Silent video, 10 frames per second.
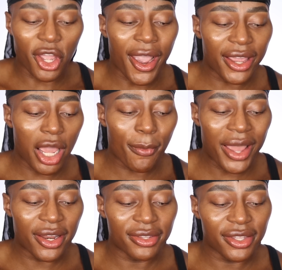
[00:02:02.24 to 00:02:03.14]
the highlight
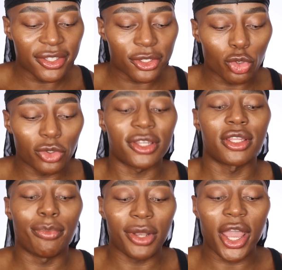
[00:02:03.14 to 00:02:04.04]
palette, and this is called the
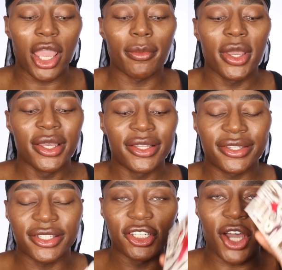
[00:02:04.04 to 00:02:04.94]
Sublime
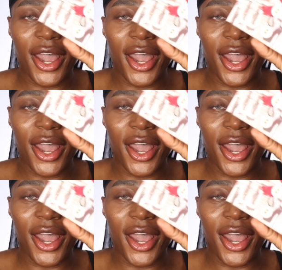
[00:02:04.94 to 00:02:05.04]
Skin